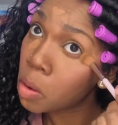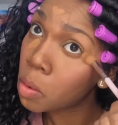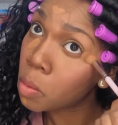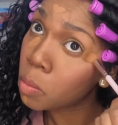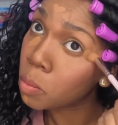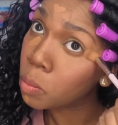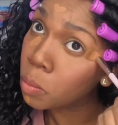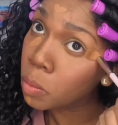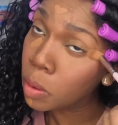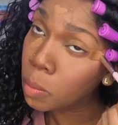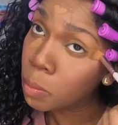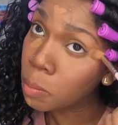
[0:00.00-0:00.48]

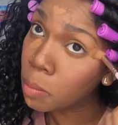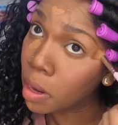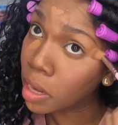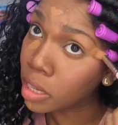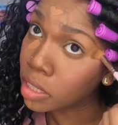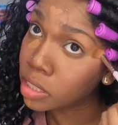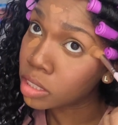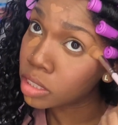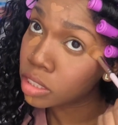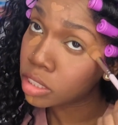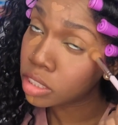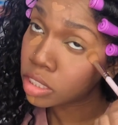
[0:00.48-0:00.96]
we
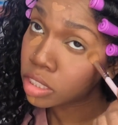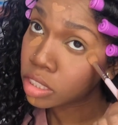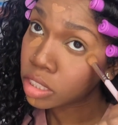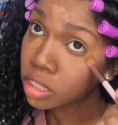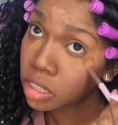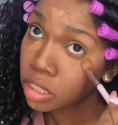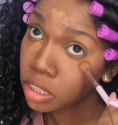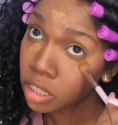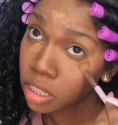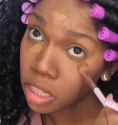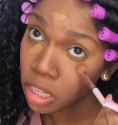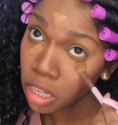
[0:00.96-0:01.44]
must
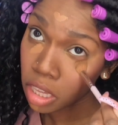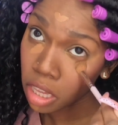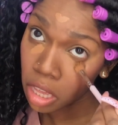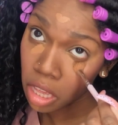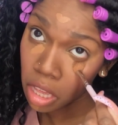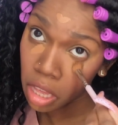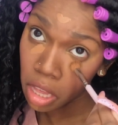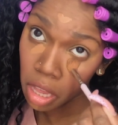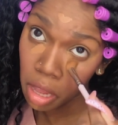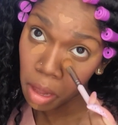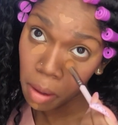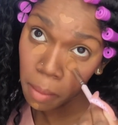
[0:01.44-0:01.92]

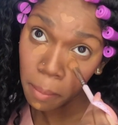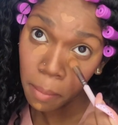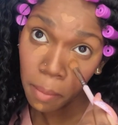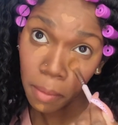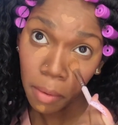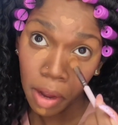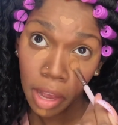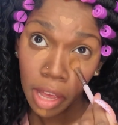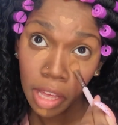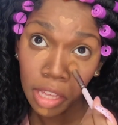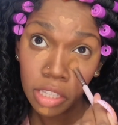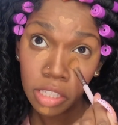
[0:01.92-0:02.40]

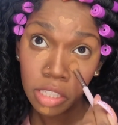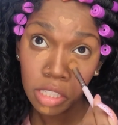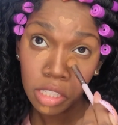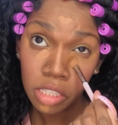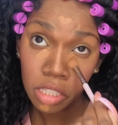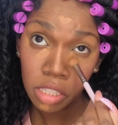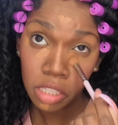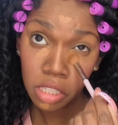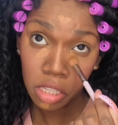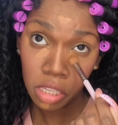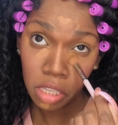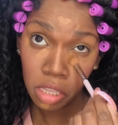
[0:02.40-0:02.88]

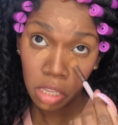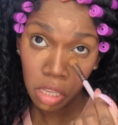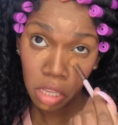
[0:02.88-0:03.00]
press